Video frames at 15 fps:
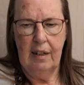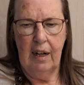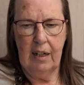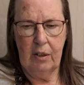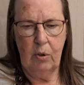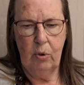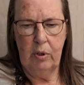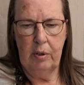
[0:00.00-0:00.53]

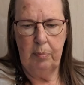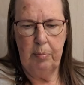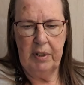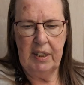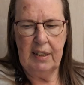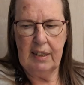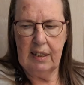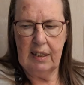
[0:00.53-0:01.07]
are going to
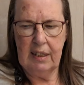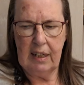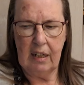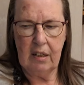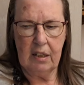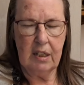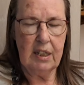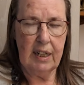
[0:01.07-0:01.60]
be
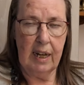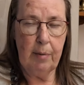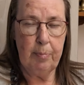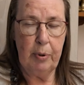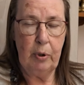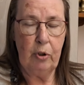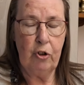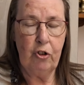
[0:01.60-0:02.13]
starting to get
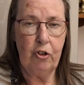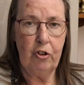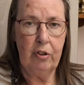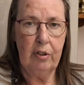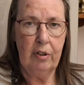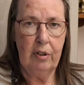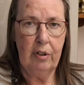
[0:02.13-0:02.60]
pushed.